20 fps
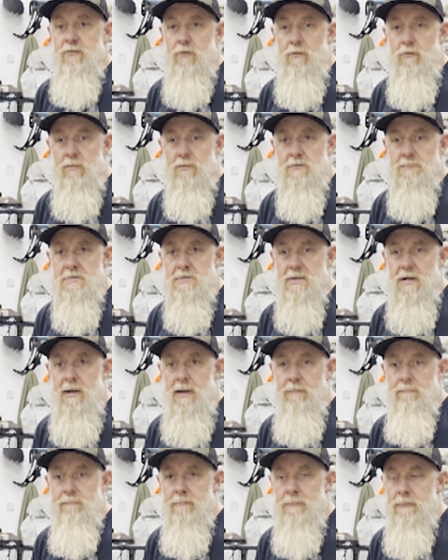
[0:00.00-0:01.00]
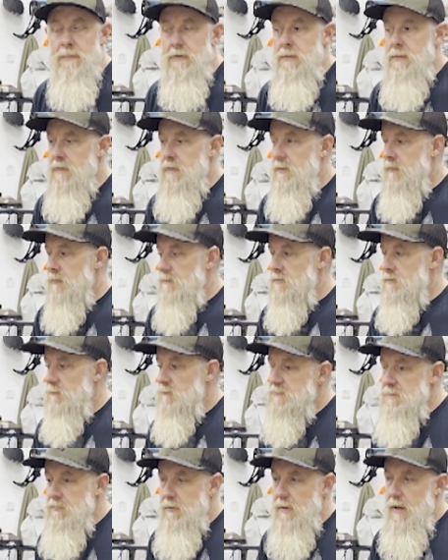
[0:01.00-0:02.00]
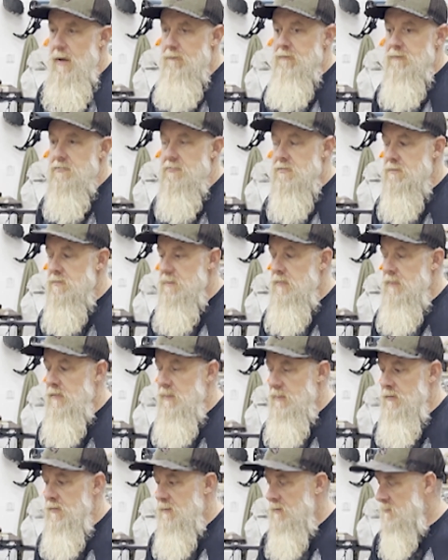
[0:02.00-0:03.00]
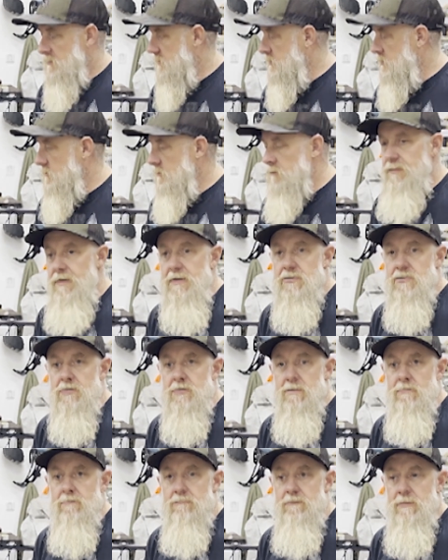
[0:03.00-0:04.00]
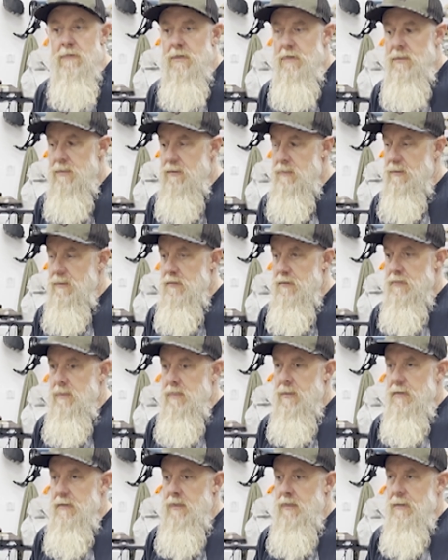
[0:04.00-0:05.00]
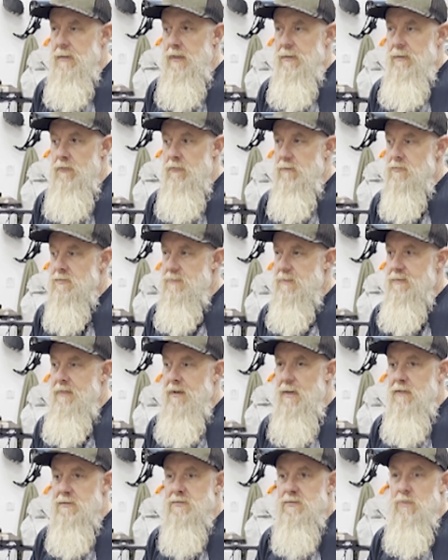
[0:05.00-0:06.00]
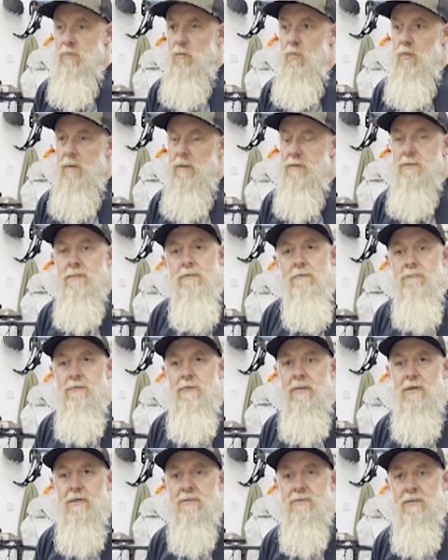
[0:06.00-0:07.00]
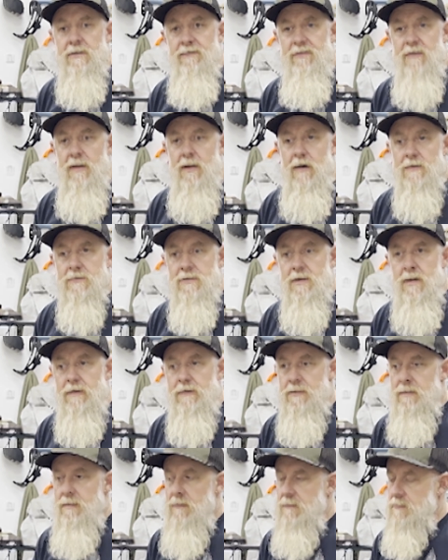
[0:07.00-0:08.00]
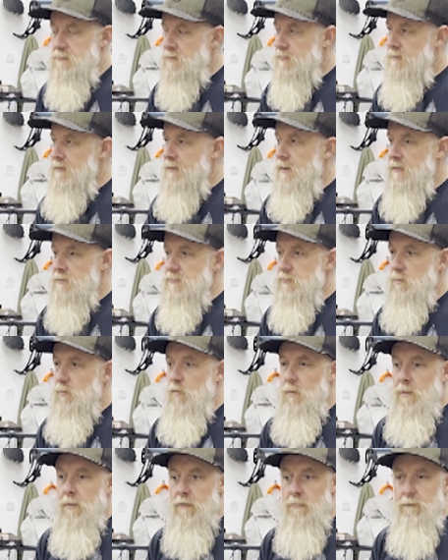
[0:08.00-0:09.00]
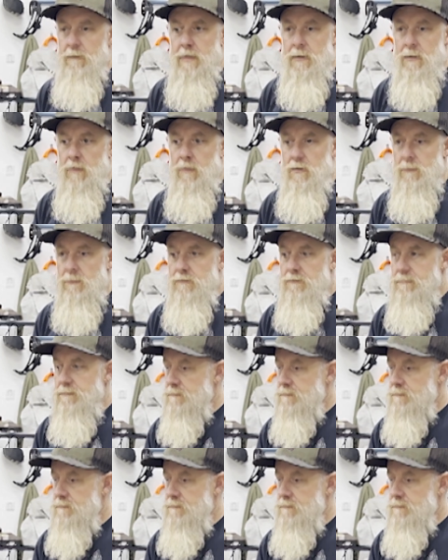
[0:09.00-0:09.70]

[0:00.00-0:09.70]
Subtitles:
the Christmas time. So we'll see what happens. It's a new adventure. I know there's 1,001 DXF files out there. There's 1,001 metal